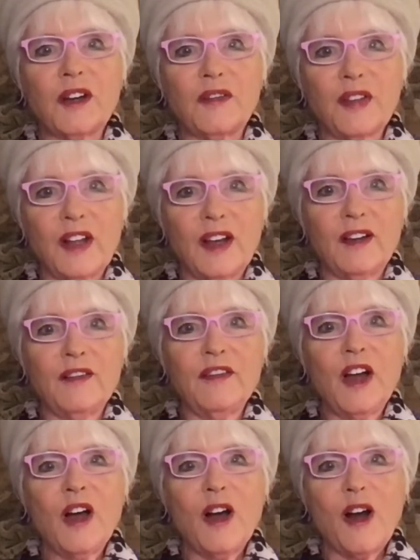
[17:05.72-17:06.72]
of love
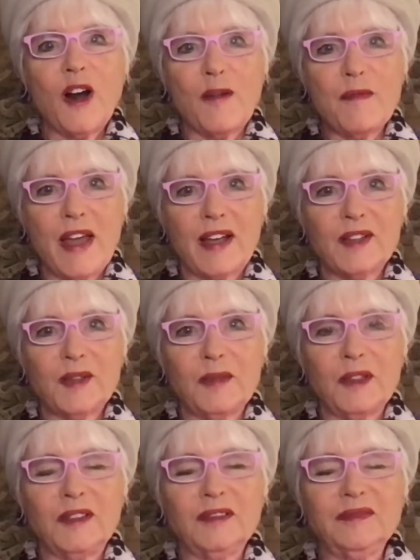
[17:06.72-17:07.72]
are
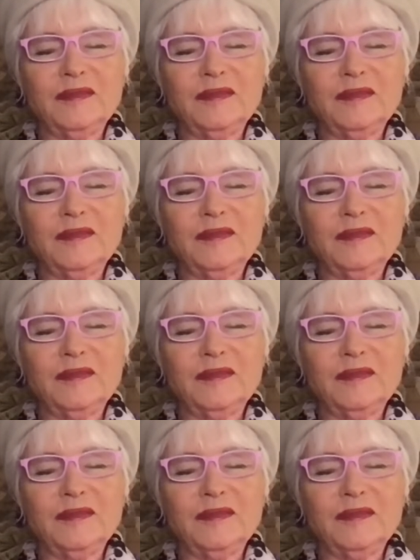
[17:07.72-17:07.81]
maximal.